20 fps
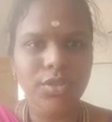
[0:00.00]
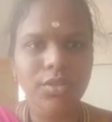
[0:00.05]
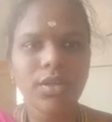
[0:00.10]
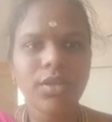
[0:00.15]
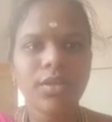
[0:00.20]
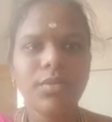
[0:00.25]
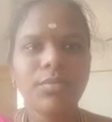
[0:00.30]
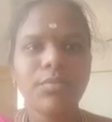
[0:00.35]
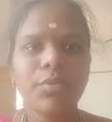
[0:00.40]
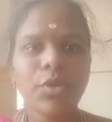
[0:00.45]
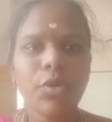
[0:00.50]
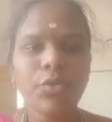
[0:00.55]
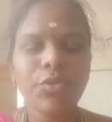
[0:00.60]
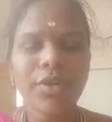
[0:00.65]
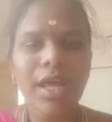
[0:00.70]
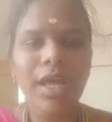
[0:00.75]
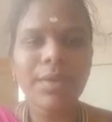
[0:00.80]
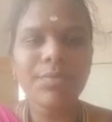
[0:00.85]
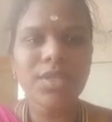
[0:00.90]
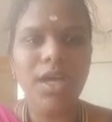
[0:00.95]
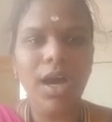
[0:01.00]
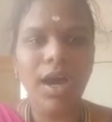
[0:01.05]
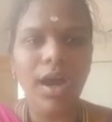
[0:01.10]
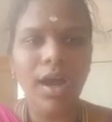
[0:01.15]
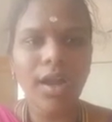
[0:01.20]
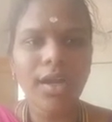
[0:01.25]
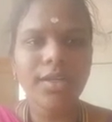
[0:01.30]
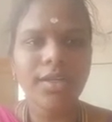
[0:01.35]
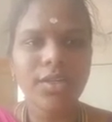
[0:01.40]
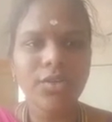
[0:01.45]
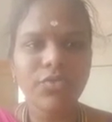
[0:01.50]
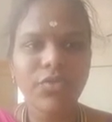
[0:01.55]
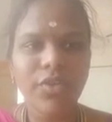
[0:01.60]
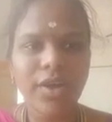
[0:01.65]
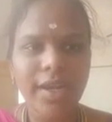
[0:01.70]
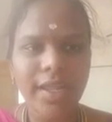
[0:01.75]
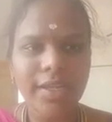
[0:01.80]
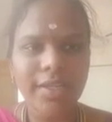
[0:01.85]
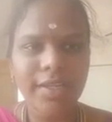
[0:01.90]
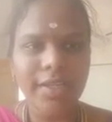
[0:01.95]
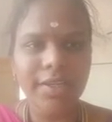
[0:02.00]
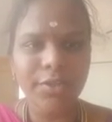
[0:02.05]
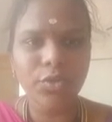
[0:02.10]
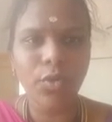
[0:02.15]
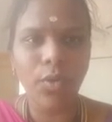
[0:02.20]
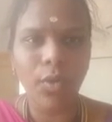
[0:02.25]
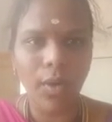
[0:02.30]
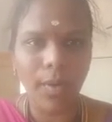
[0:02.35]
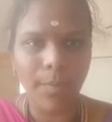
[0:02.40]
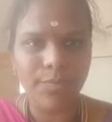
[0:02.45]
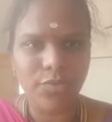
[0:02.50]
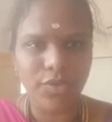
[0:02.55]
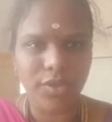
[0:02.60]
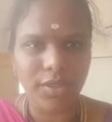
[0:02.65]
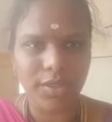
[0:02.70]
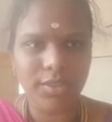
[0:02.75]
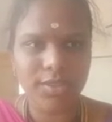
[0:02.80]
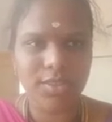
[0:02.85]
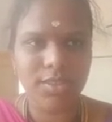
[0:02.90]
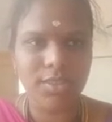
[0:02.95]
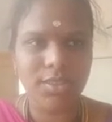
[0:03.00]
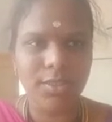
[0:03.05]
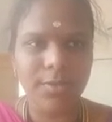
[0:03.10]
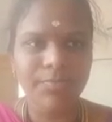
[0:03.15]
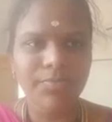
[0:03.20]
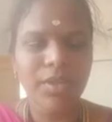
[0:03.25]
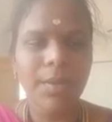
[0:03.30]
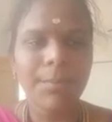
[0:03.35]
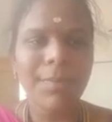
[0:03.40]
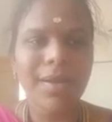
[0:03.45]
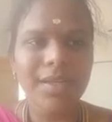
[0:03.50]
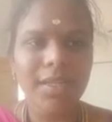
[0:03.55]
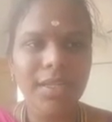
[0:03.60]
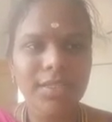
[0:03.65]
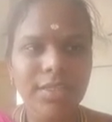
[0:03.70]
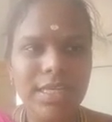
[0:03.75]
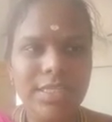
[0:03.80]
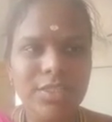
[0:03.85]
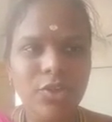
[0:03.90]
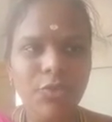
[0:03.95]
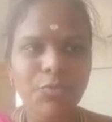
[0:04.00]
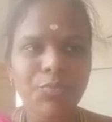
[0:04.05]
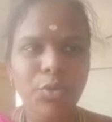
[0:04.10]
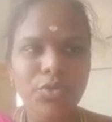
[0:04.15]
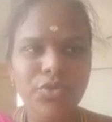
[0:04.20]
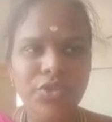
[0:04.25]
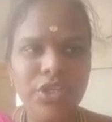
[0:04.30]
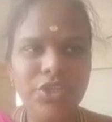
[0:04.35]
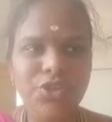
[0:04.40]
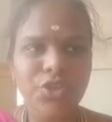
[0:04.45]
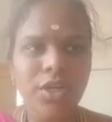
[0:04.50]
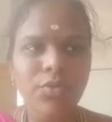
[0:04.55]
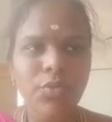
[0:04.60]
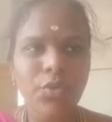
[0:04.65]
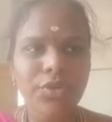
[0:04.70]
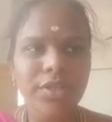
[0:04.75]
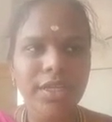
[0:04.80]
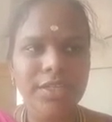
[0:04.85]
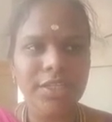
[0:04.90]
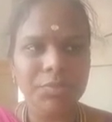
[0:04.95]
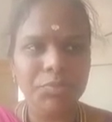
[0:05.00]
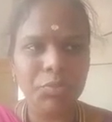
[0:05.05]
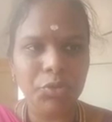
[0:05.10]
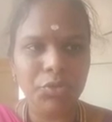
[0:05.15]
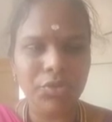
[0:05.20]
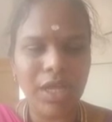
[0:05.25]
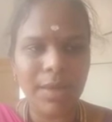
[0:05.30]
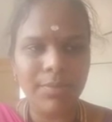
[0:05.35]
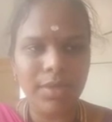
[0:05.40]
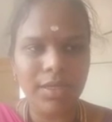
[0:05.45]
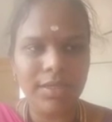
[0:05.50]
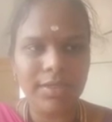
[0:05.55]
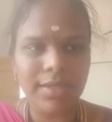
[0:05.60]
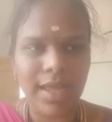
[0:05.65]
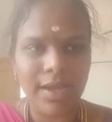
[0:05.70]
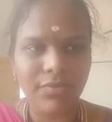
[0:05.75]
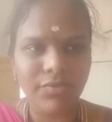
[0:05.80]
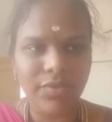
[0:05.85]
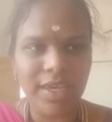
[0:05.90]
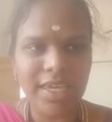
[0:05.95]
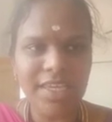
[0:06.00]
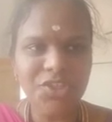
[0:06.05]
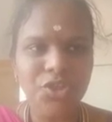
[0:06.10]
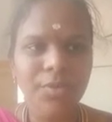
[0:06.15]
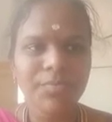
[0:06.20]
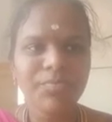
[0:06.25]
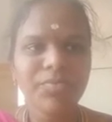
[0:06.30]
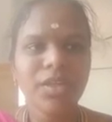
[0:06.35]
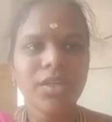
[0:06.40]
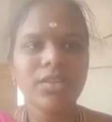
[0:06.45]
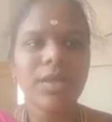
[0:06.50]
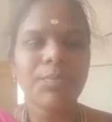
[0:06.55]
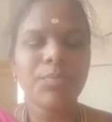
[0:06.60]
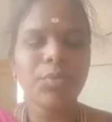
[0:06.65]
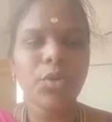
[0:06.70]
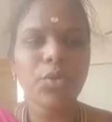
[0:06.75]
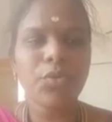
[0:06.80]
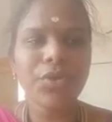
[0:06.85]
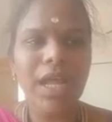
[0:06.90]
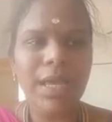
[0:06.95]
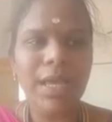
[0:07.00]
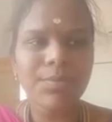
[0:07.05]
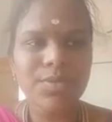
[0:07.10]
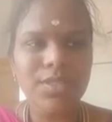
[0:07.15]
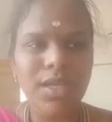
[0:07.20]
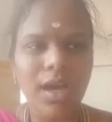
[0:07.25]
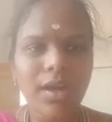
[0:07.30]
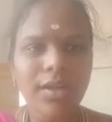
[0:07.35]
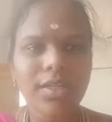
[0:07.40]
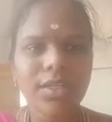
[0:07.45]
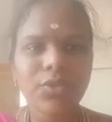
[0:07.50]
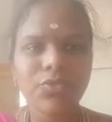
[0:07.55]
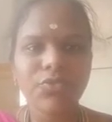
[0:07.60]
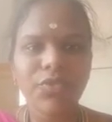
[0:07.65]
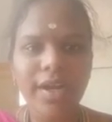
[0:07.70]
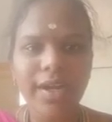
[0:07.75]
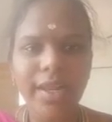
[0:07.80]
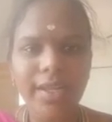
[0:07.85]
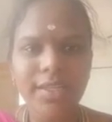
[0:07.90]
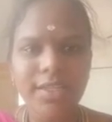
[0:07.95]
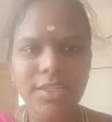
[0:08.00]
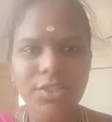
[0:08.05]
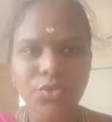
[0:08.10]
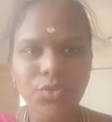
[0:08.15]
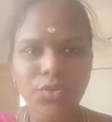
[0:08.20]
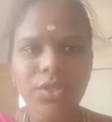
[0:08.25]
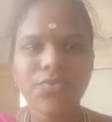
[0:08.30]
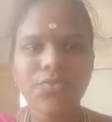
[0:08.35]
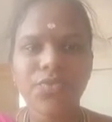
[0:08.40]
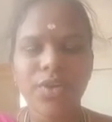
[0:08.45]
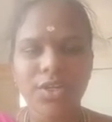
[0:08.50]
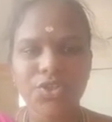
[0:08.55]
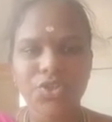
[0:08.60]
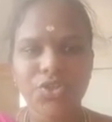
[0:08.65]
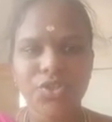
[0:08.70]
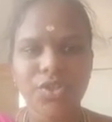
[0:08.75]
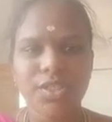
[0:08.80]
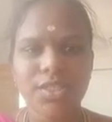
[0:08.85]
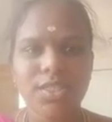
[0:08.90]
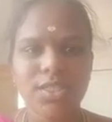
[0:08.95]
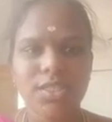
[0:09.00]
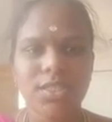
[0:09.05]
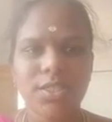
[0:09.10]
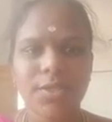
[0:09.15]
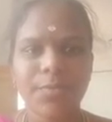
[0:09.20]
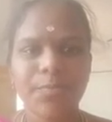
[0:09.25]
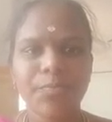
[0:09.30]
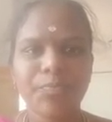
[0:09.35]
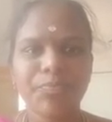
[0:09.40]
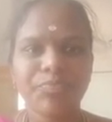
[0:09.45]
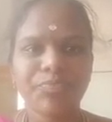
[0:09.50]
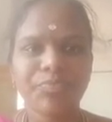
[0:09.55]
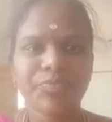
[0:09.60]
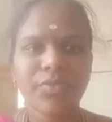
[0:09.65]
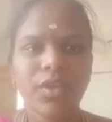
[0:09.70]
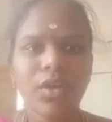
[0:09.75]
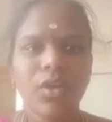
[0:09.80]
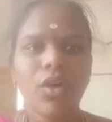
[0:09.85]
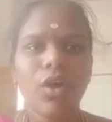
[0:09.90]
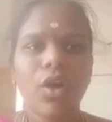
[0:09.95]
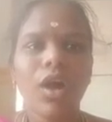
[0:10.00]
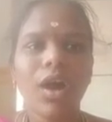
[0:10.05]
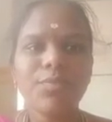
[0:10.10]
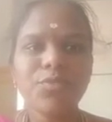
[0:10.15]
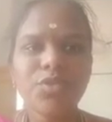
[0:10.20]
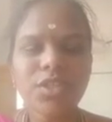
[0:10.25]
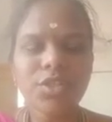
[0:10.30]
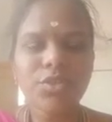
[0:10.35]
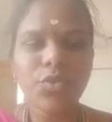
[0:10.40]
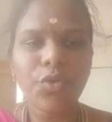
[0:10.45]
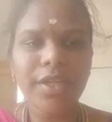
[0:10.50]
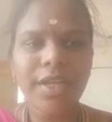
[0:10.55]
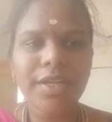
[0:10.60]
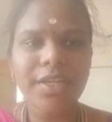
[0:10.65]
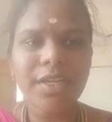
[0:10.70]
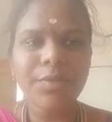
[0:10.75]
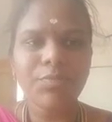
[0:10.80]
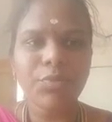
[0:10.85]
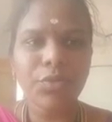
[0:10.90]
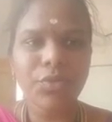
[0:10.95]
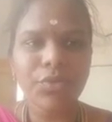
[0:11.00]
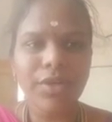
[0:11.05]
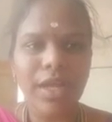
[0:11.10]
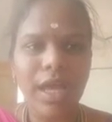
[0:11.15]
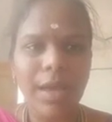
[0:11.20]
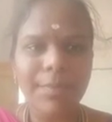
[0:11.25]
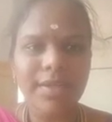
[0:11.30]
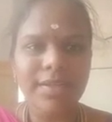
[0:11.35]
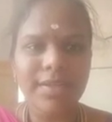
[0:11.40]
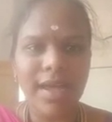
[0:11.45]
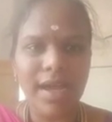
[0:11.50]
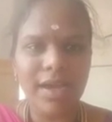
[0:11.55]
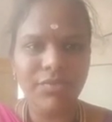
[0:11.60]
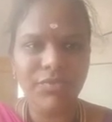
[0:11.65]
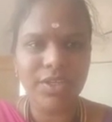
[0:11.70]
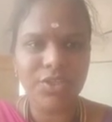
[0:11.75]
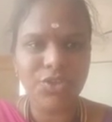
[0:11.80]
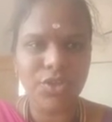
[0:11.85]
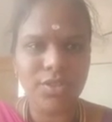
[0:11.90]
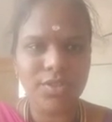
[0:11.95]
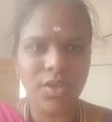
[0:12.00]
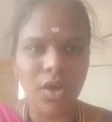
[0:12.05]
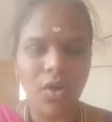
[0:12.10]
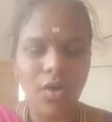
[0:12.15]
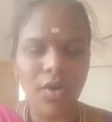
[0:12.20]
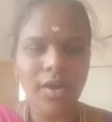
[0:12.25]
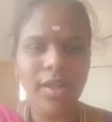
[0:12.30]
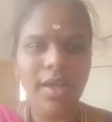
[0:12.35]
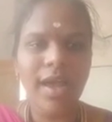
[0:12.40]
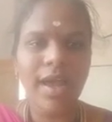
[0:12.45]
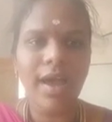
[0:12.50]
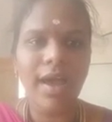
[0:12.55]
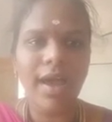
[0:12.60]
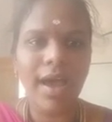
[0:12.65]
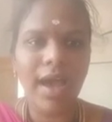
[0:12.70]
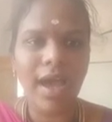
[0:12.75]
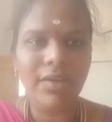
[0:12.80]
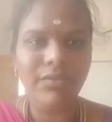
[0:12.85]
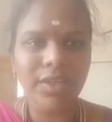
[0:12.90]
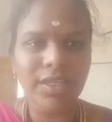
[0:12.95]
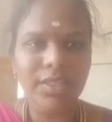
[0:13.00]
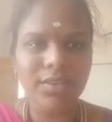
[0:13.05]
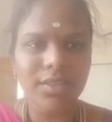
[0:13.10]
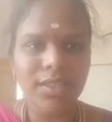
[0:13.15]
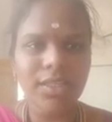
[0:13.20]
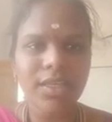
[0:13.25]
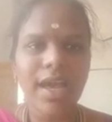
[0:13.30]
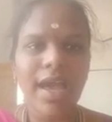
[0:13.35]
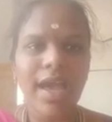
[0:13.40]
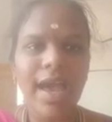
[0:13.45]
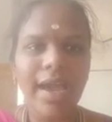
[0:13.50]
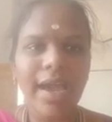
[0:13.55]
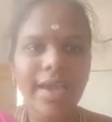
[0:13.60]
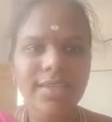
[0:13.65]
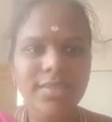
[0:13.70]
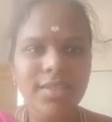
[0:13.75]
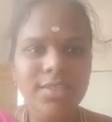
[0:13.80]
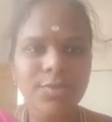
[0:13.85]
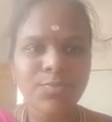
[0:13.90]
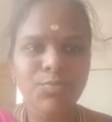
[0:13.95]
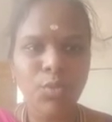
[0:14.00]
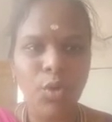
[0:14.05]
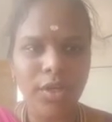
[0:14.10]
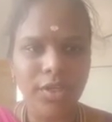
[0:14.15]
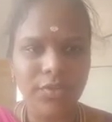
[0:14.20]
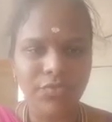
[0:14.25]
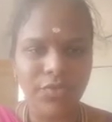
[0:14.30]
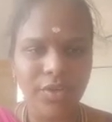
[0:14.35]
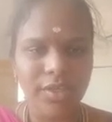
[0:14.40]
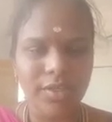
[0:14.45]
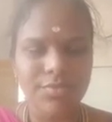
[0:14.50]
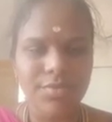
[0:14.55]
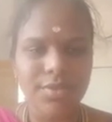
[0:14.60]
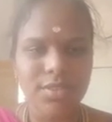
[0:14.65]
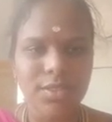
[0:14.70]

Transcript: Programs are divided into objects. But in case of procedural-oriented programming language, the programs are divided into the functions. Object-oriented programming languages are having the access modifiers,